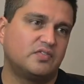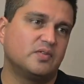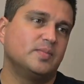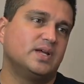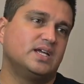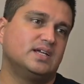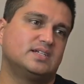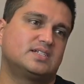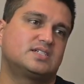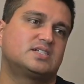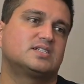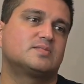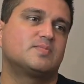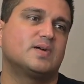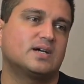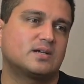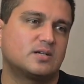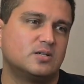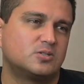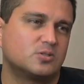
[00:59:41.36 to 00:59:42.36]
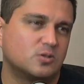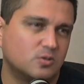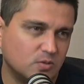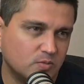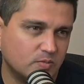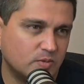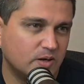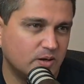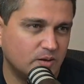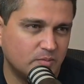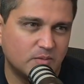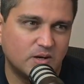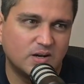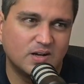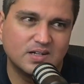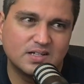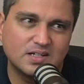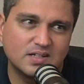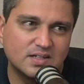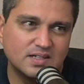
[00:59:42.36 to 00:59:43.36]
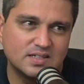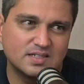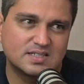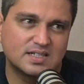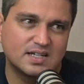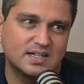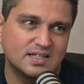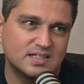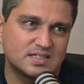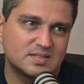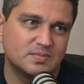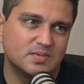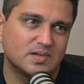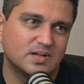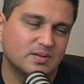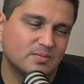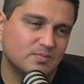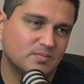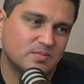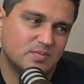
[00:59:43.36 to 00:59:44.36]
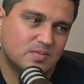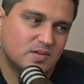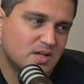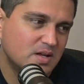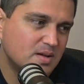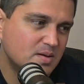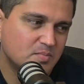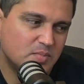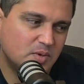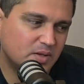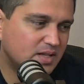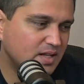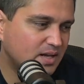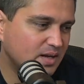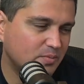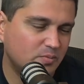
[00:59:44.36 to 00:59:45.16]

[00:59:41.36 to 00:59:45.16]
me, it's just about controlling my own mind these days. But